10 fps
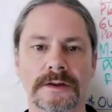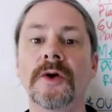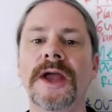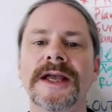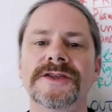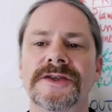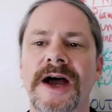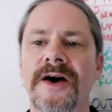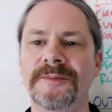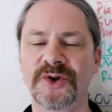Okay, so
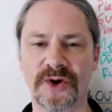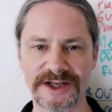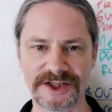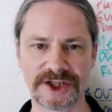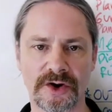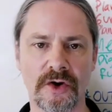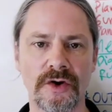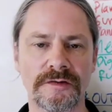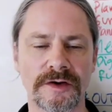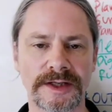now I'm going to go
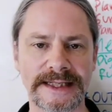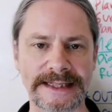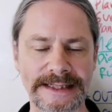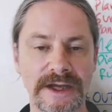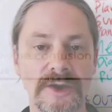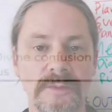over the